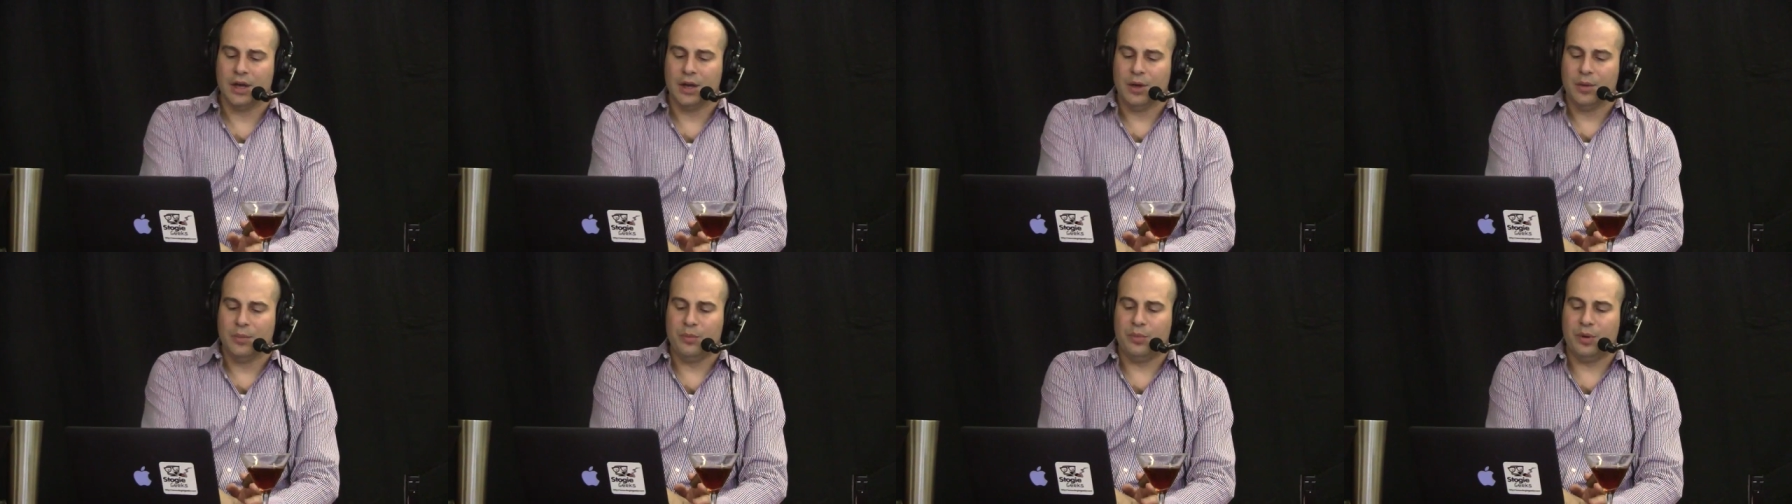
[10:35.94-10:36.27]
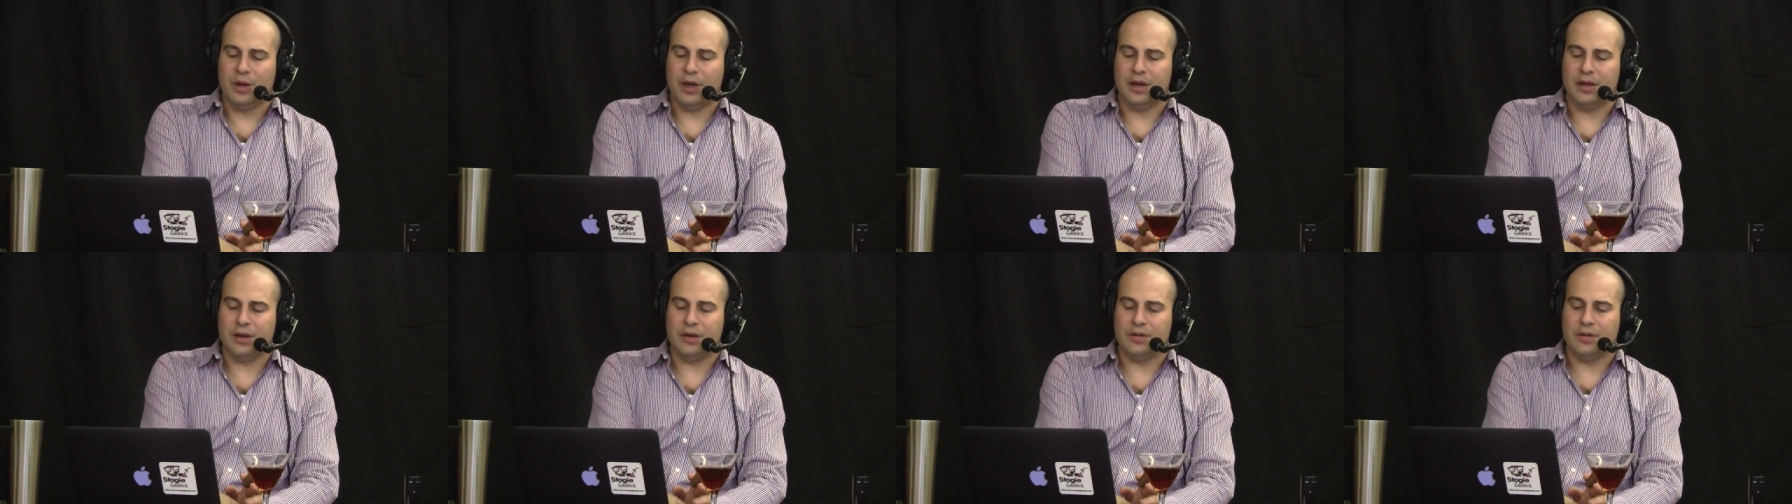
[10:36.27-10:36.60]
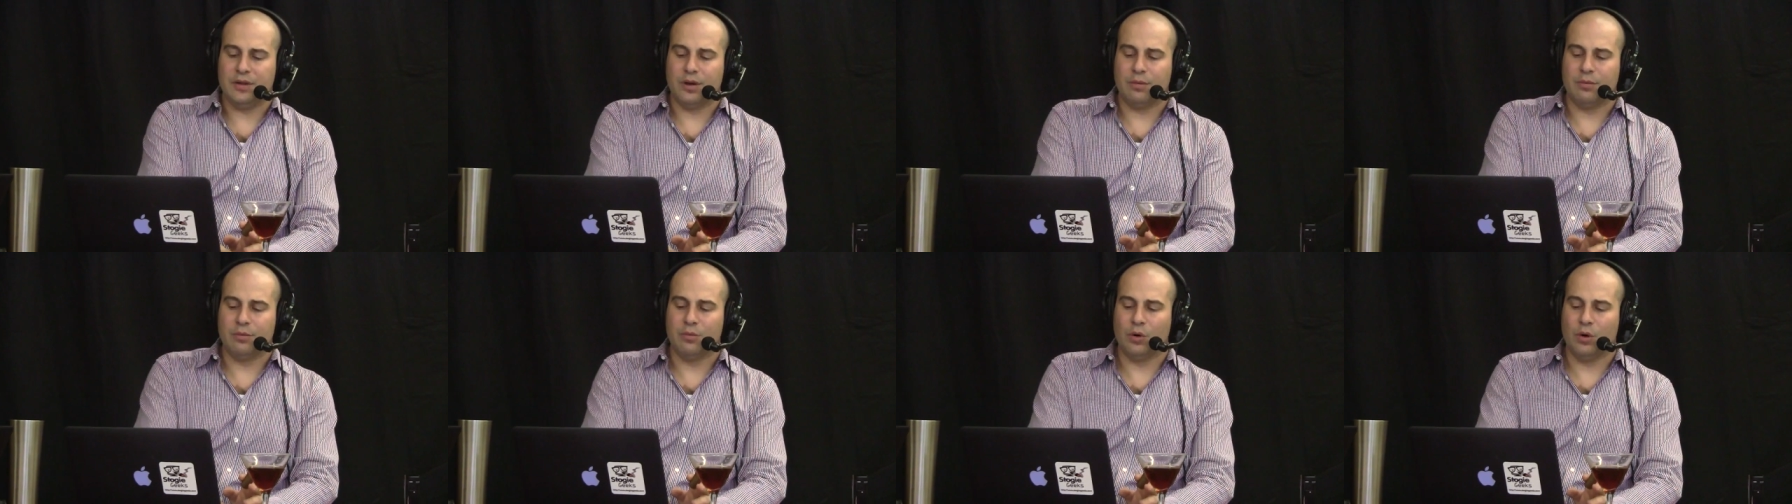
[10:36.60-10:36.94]
but
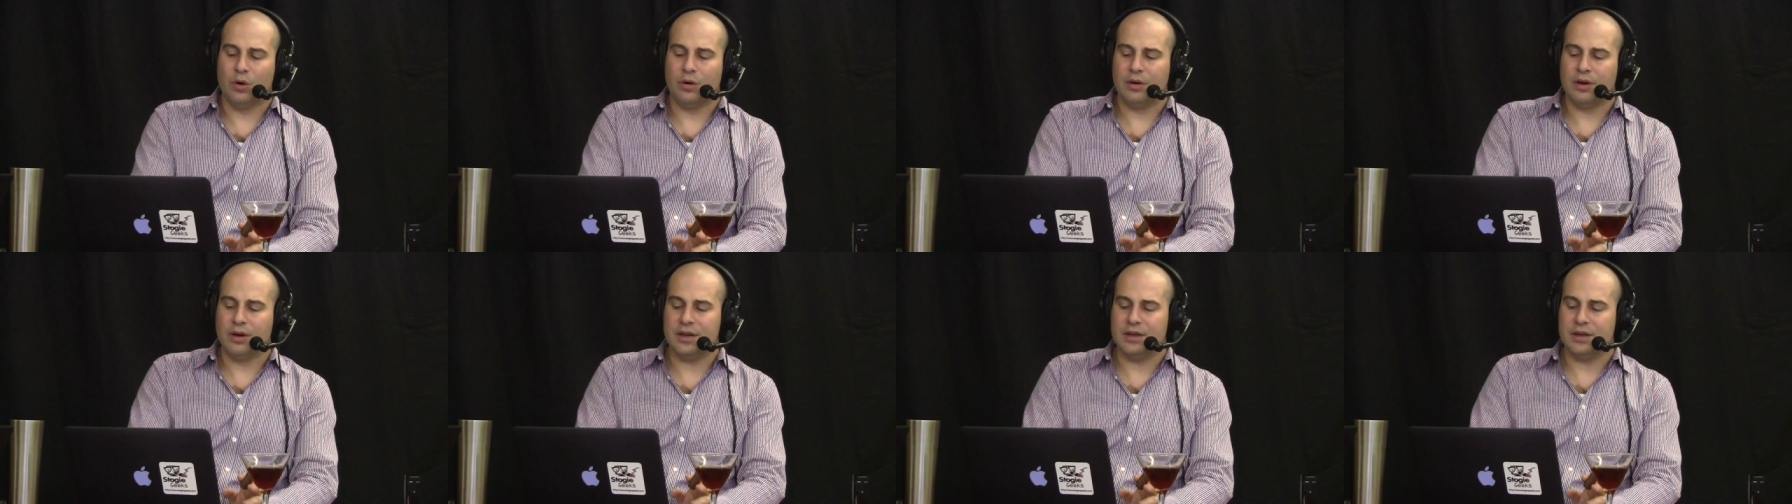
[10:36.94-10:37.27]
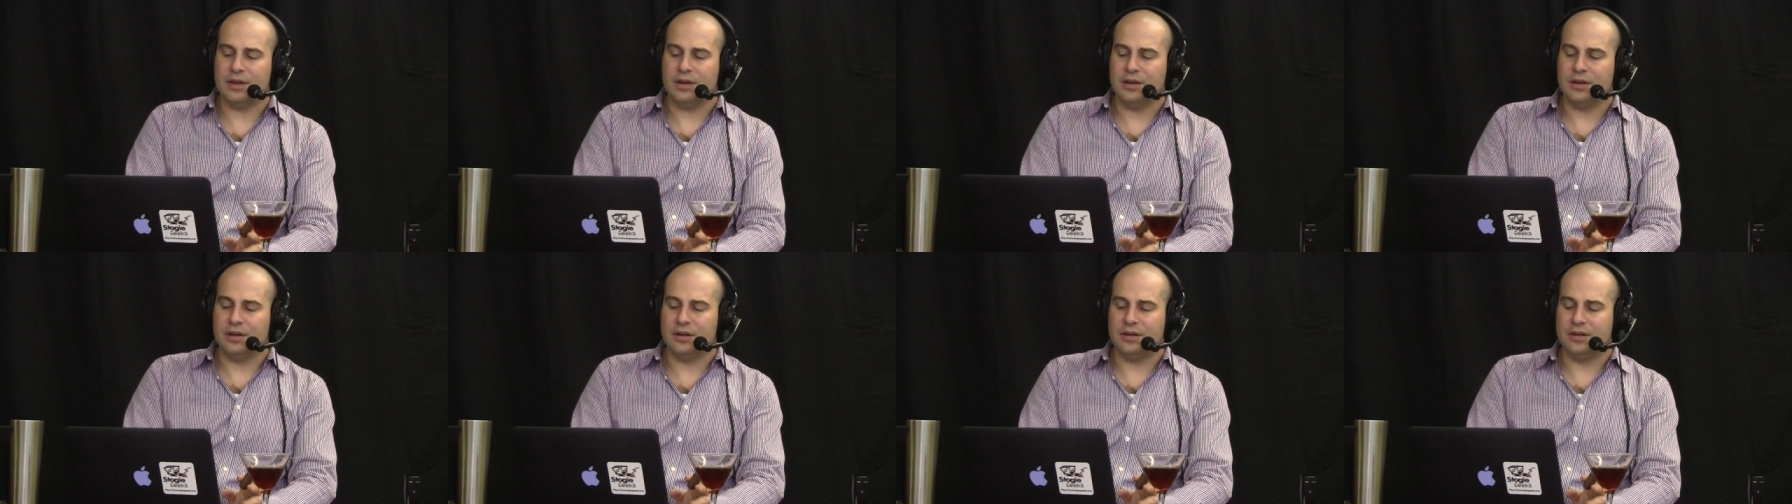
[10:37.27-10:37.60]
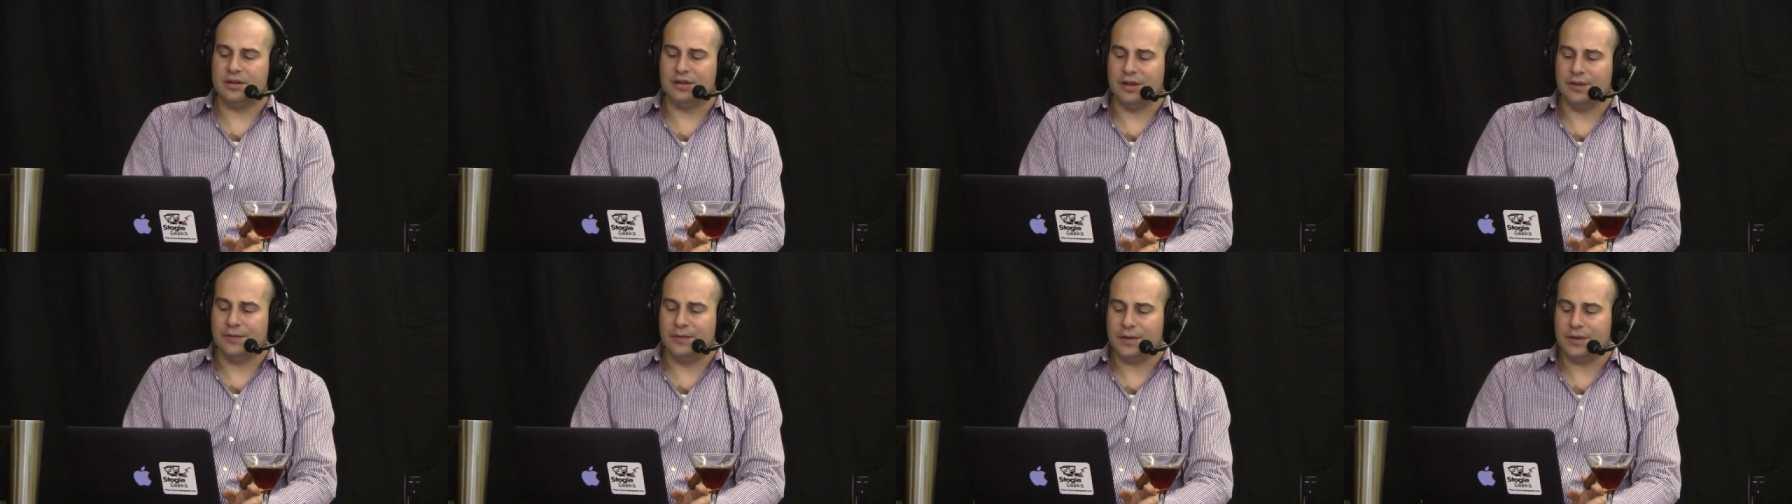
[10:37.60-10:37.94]
they're more
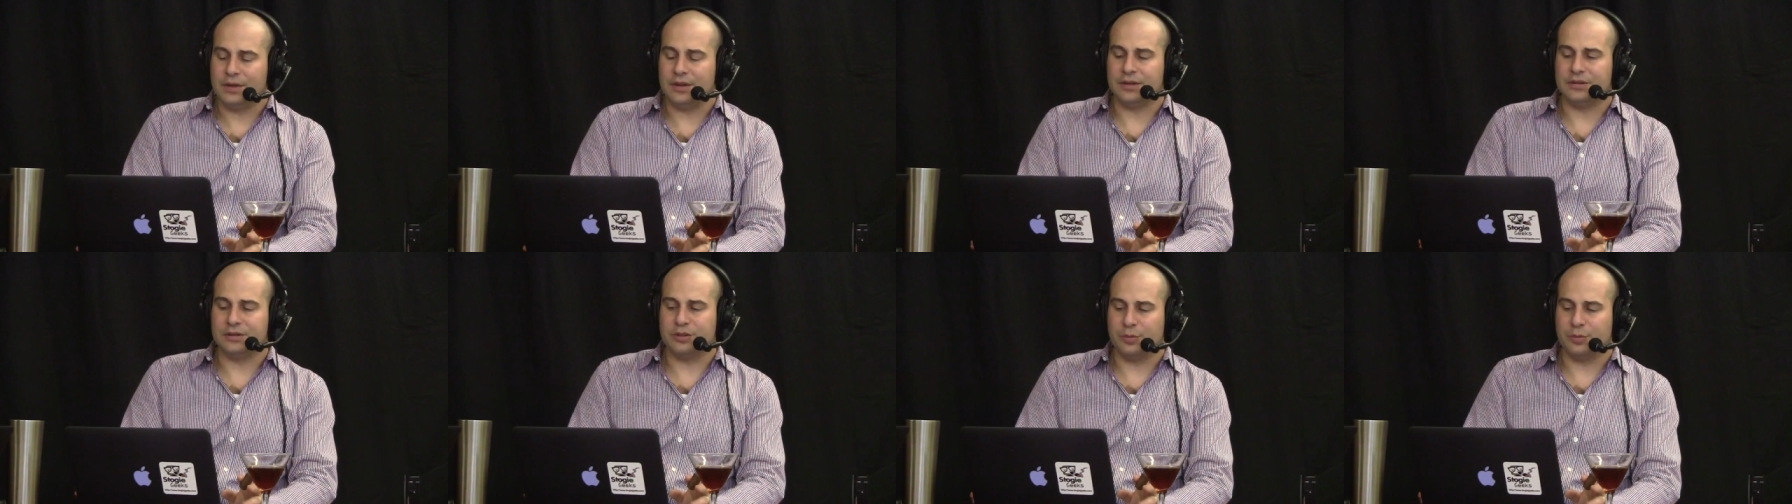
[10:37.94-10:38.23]
difficult